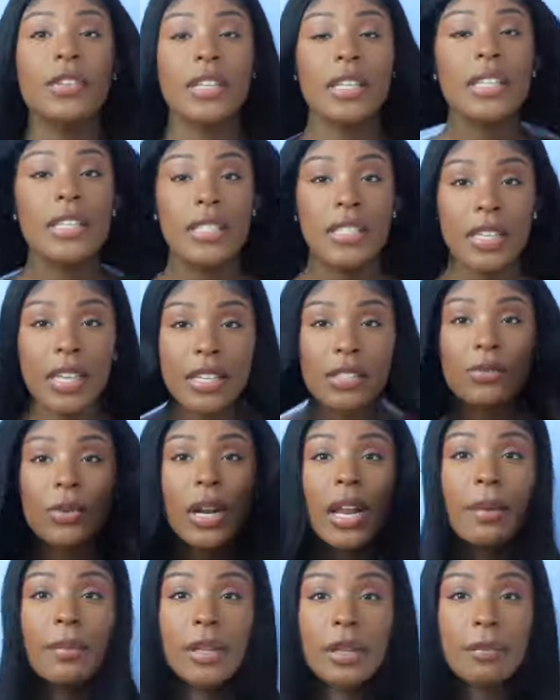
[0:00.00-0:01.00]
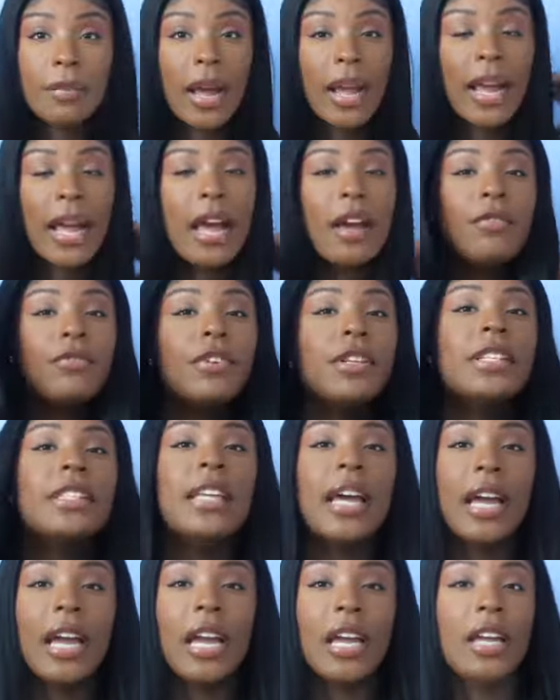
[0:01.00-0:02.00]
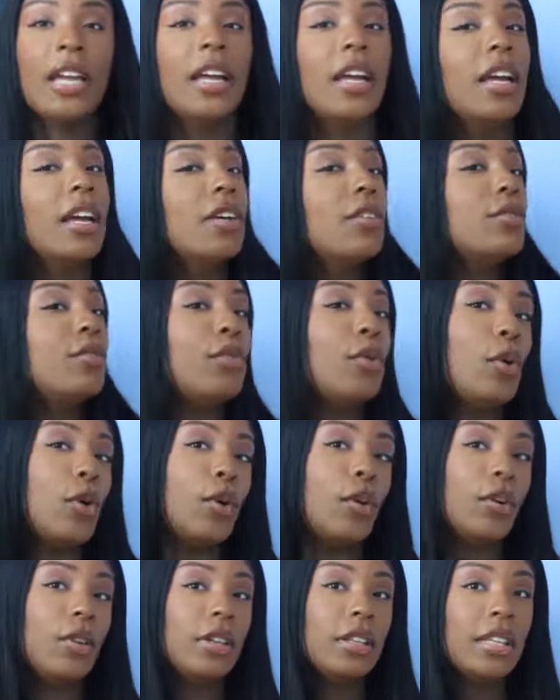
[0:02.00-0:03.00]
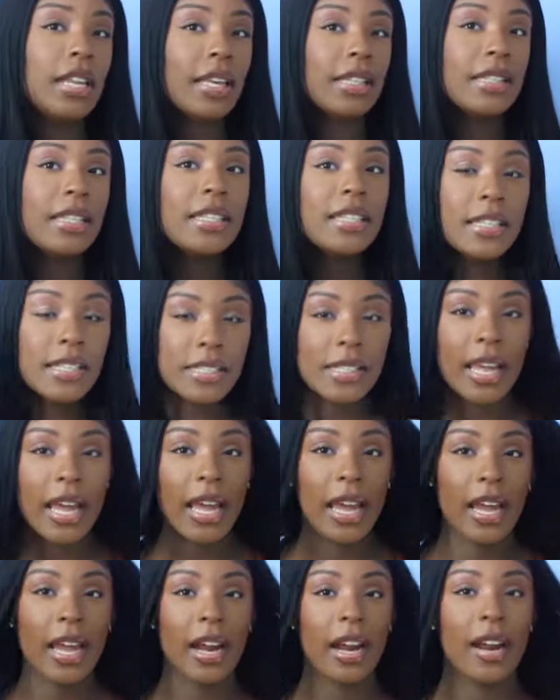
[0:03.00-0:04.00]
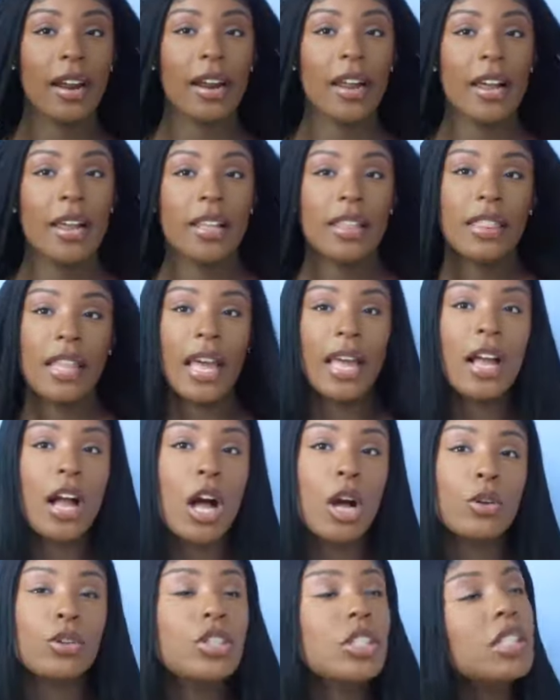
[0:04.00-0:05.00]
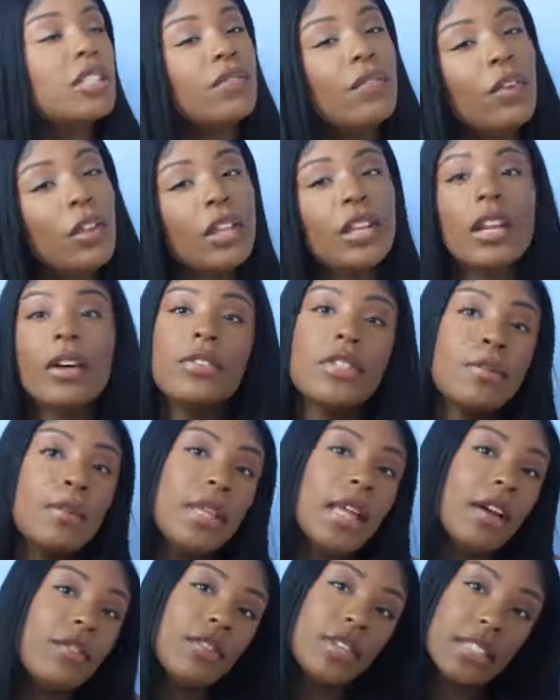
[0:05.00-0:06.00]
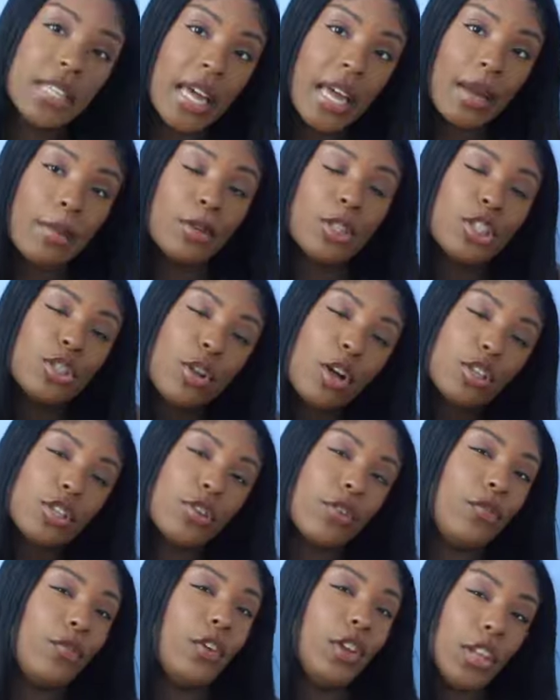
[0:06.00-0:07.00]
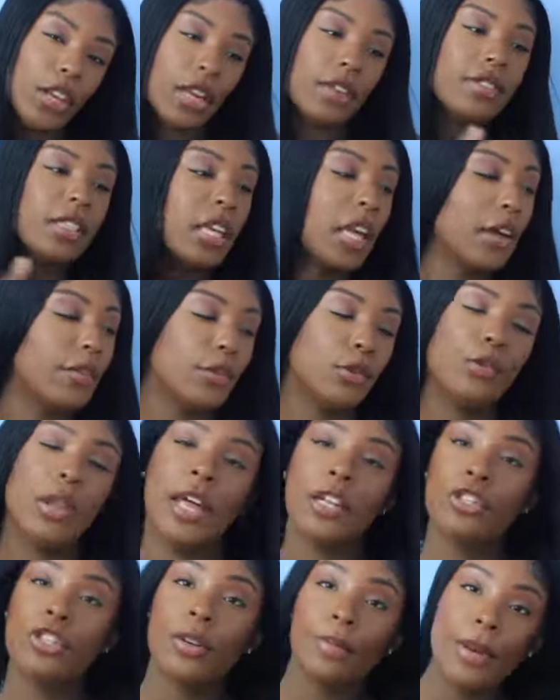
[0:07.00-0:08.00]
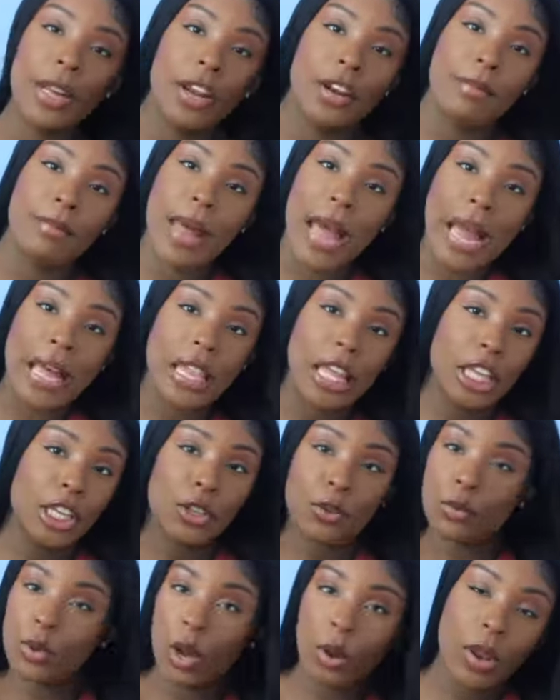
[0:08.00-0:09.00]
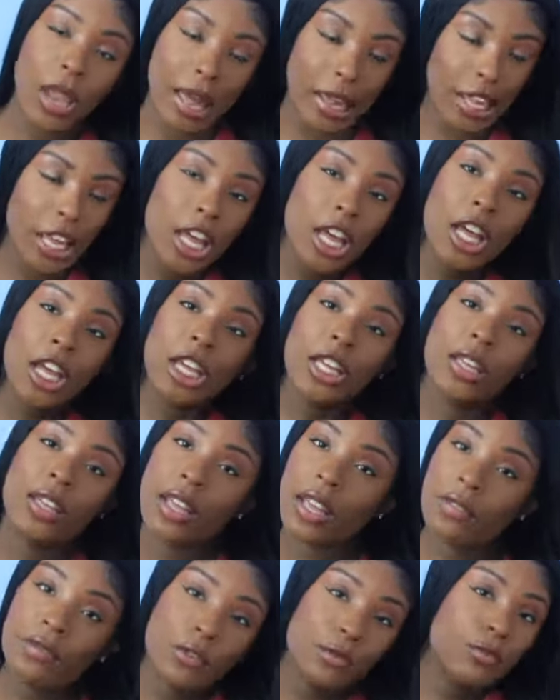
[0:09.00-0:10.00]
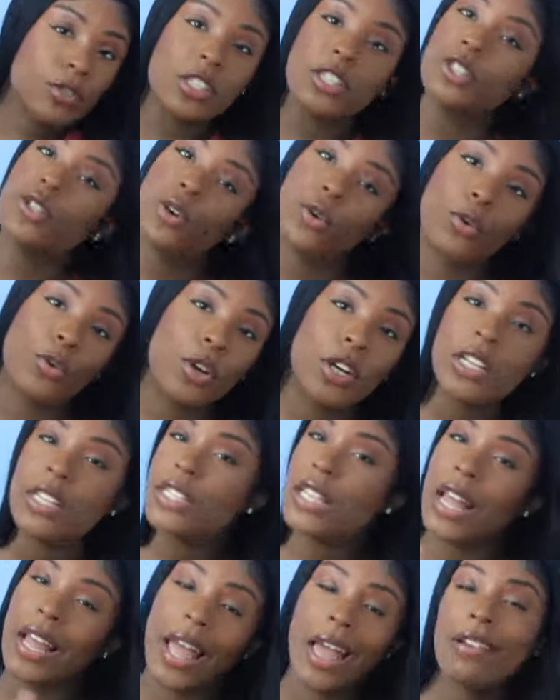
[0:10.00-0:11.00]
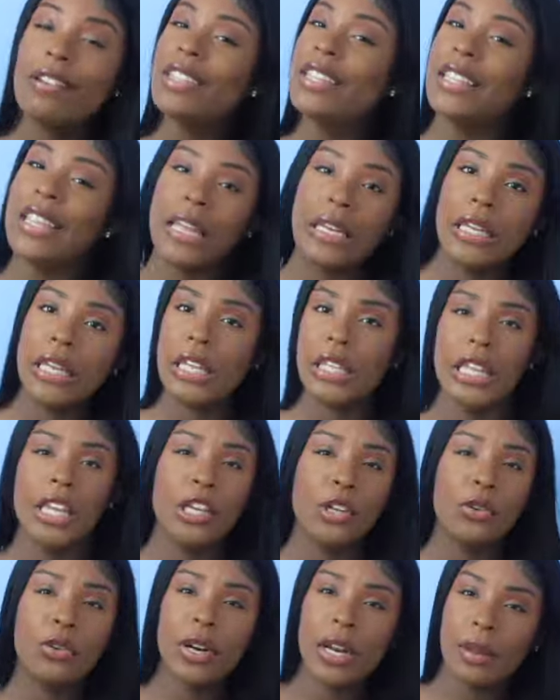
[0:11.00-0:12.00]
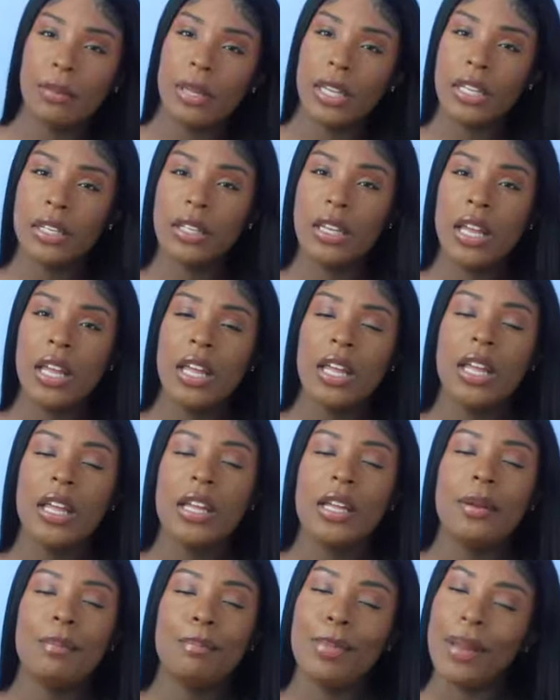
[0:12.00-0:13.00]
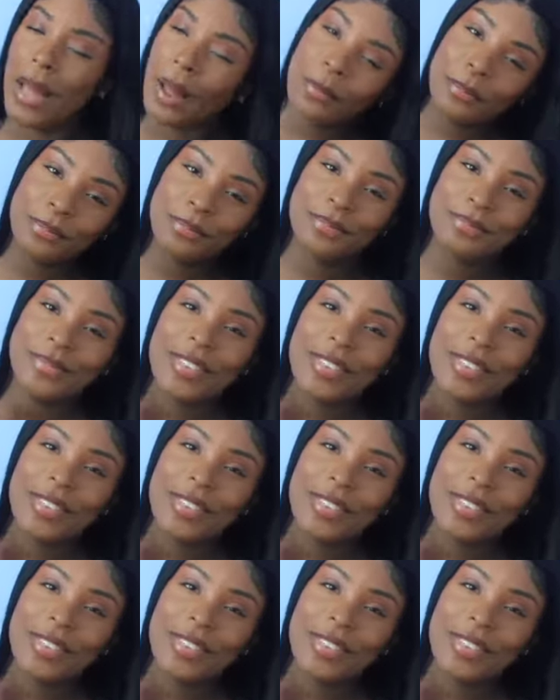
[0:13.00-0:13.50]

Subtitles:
This is what I mean by everyday full. Like, this is the hair, like, oh, she's full enough to be everyday, but she's also full enough to give you like strip it out the back, like, you know, like give you just the girls like everything they need, like, you know what I mean? But yeah.